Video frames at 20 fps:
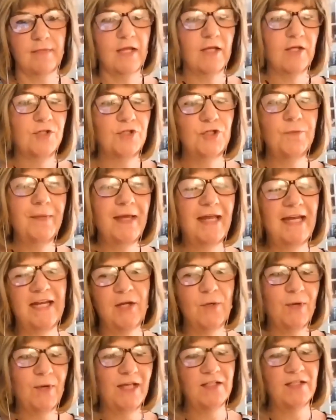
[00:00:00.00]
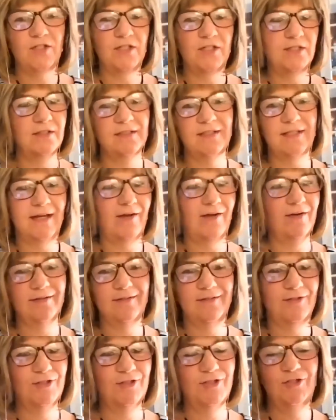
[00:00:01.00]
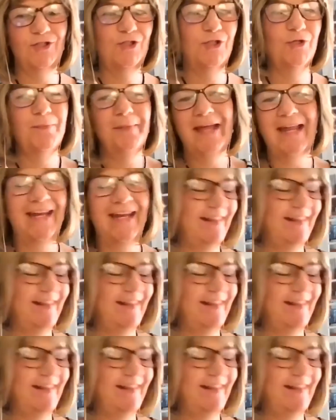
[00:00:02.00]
Too many questions, Sarah. There's just too many.